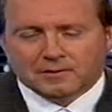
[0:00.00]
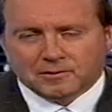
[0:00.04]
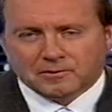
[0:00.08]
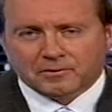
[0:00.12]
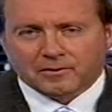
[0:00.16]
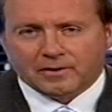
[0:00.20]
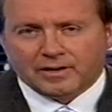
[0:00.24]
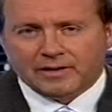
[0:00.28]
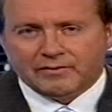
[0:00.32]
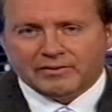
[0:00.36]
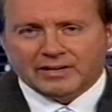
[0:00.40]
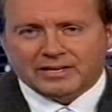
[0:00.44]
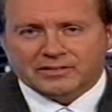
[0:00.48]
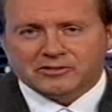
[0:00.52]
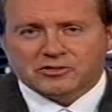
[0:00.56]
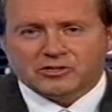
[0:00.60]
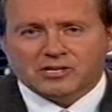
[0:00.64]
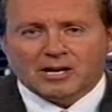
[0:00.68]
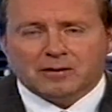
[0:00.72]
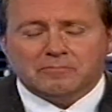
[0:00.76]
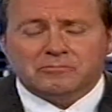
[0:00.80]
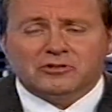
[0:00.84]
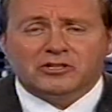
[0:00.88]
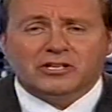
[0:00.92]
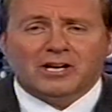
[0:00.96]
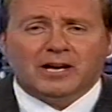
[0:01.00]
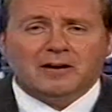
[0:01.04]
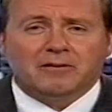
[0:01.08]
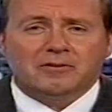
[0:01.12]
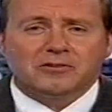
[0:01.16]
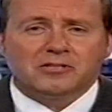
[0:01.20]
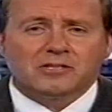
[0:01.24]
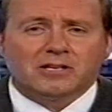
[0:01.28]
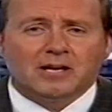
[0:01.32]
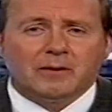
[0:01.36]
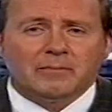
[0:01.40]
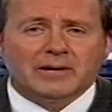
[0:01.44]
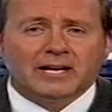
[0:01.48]
Good evening. Some
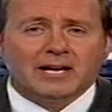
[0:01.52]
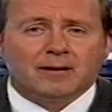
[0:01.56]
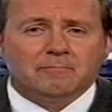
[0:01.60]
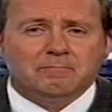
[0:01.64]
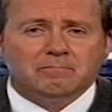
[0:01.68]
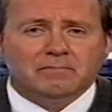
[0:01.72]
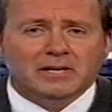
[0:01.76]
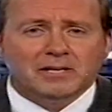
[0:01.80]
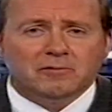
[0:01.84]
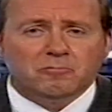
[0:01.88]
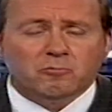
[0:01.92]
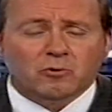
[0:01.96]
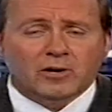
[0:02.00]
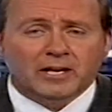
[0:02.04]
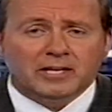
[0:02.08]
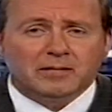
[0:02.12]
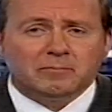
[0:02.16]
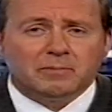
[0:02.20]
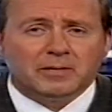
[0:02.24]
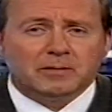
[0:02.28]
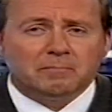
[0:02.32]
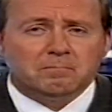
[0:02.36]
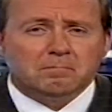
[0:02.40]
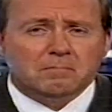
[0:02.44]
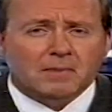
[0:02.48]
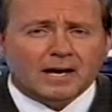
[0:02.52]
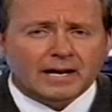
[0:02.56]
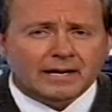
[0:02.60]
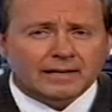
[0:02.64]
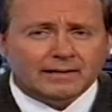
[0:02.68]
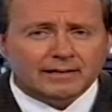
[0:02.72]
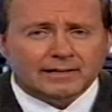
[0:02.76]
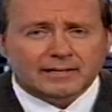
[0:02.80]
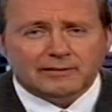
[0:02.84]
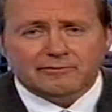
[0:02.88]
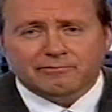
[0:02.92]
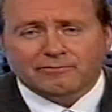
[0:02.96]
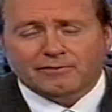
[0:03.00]
showers coming up midweek, but
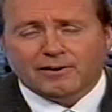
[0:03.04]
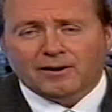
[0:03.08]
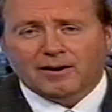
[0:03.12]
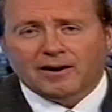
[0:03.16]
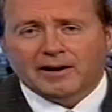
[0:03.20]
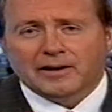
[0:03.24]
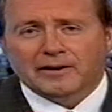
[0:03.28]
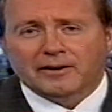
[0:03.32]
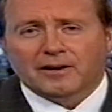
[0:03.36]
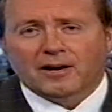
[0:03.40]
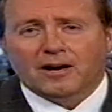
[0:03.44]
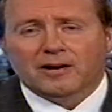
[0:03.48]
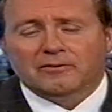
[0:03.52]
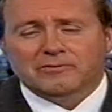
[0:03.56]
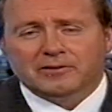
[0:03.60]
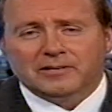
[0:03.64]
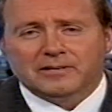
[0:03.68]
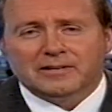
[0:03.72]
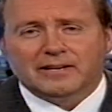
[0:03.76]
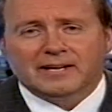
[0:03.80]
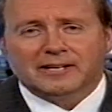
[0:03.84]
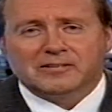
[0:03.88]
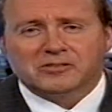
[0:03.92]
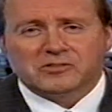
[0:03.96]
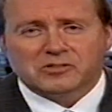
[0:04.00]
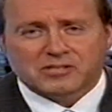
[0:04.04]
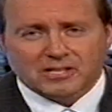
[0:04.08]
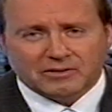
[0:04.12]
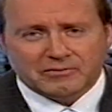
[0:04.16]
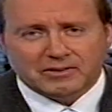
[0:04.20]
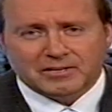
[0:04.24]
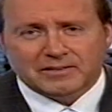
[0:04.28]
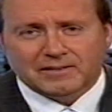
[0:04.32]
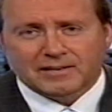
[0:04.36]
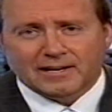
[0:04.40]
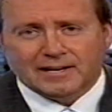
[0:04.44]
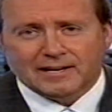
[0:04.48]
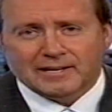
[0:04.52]
mainly fine over the next
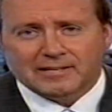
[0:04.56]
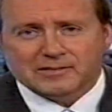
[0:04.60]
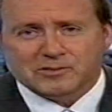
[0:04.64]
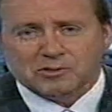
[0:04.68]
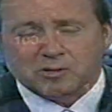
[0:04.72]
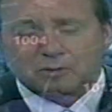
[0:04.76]
seven days.